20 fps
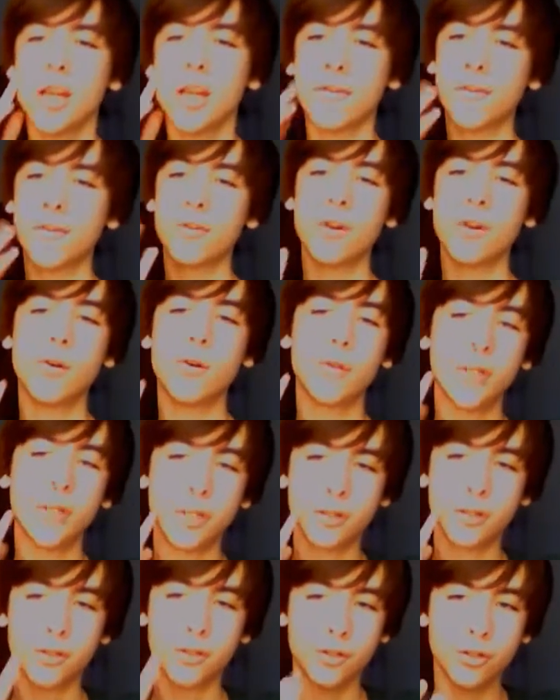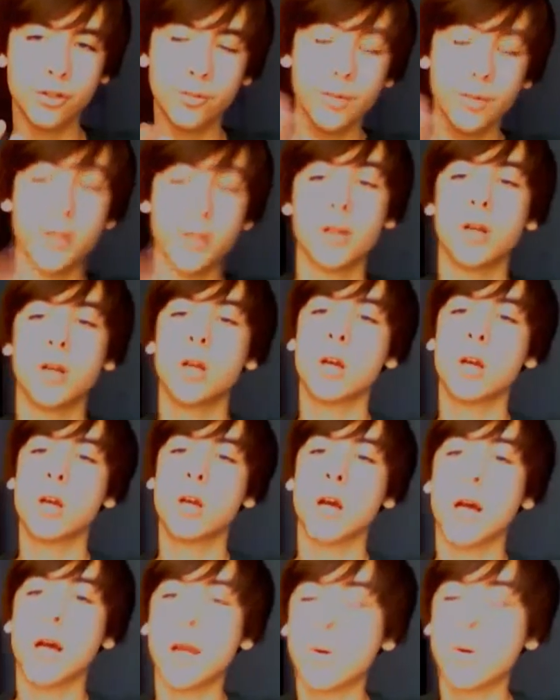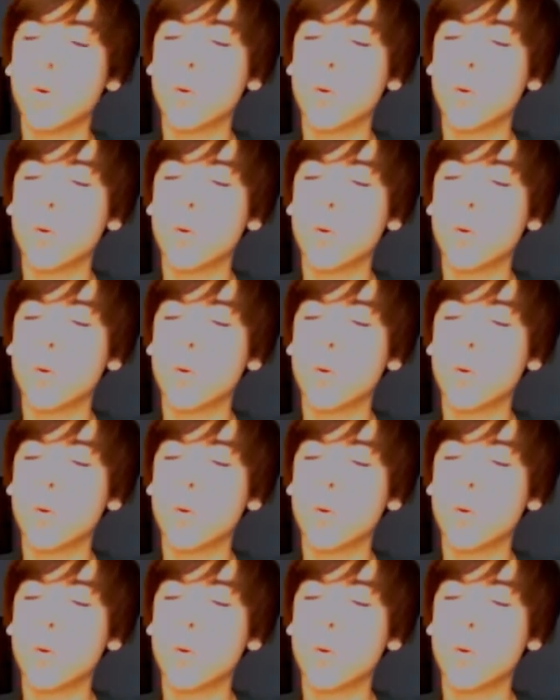If you don't, you're stupid. I